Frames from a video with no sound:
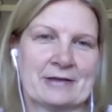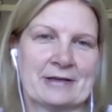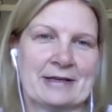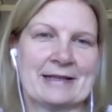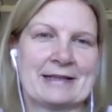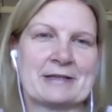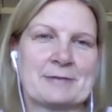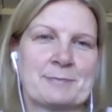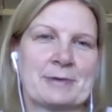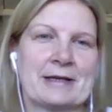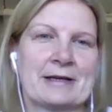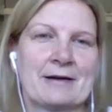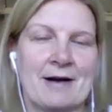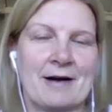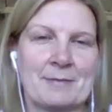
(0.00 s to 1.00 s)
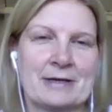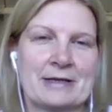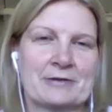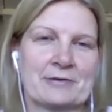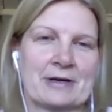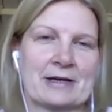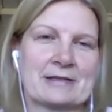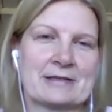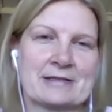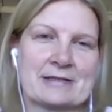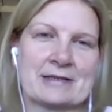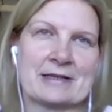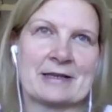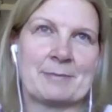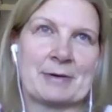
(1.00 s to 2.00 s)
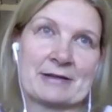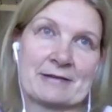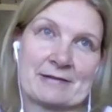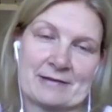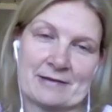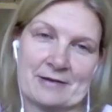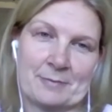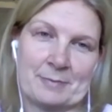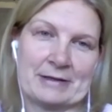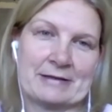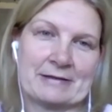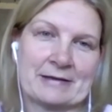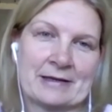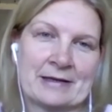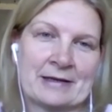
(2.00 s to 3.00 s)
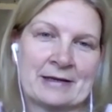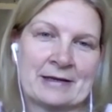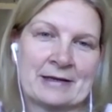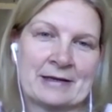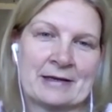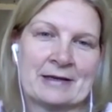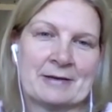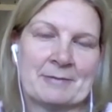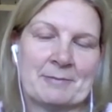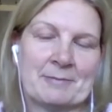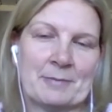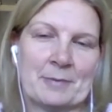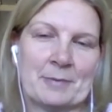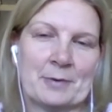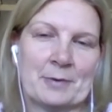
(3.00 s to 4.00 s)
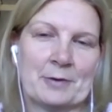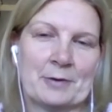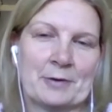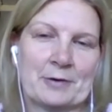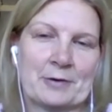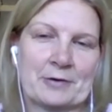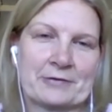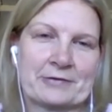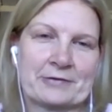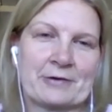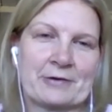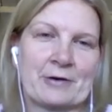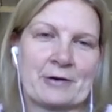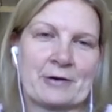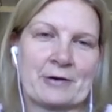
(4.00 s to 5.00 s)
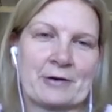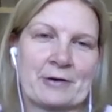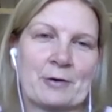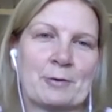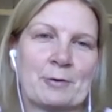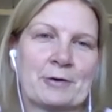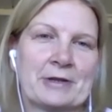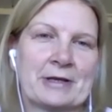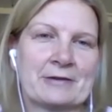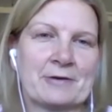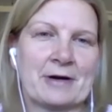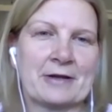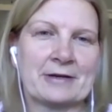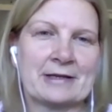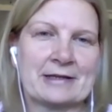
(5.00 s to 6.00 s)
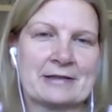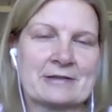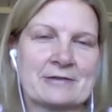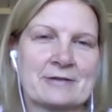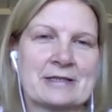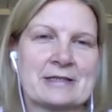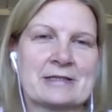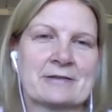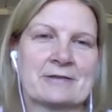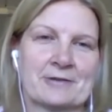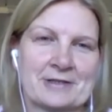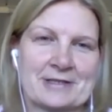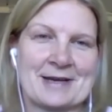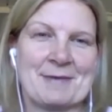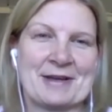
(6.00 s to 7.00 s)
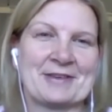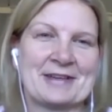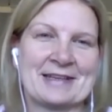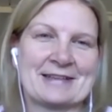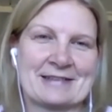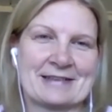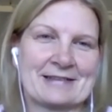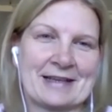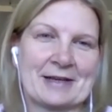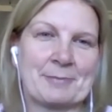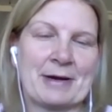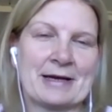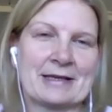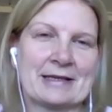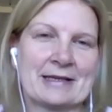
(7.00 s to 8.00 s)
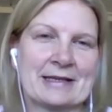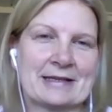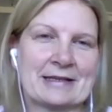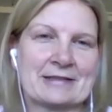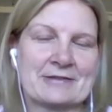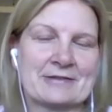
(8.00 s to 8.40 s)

It has been coming to us, but a bit more slower than to other industries, or some other industries like banking industry